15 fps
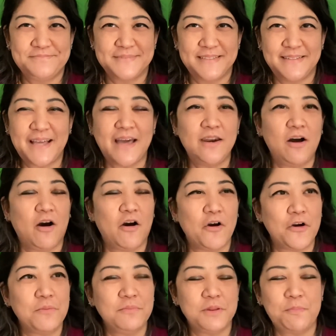That
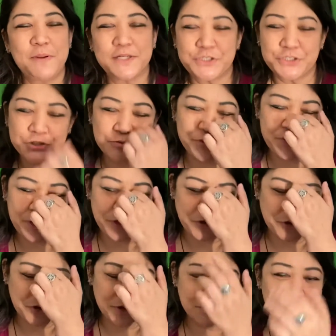arm, the picture with the
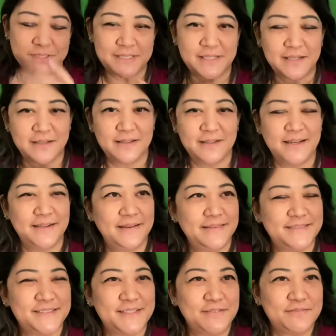arms
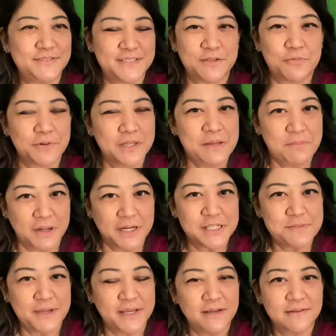and stuff still really bugs
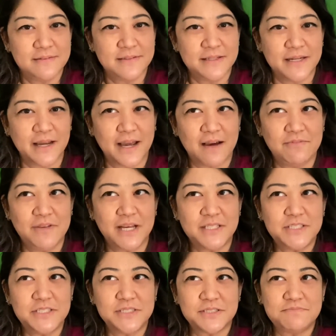me. And I have yet
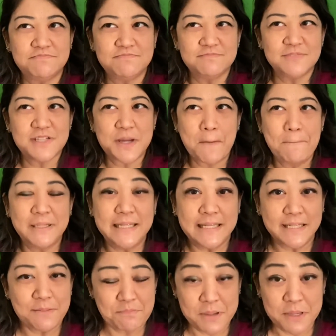to
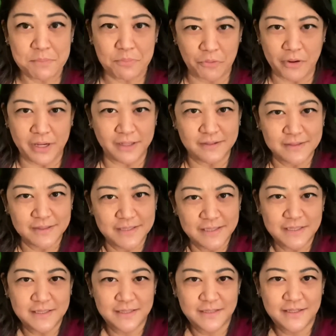completely pinpoint
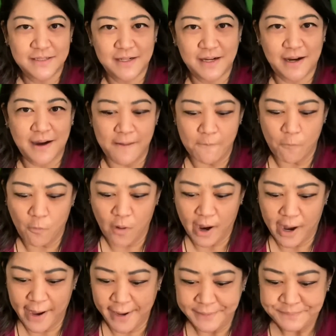why.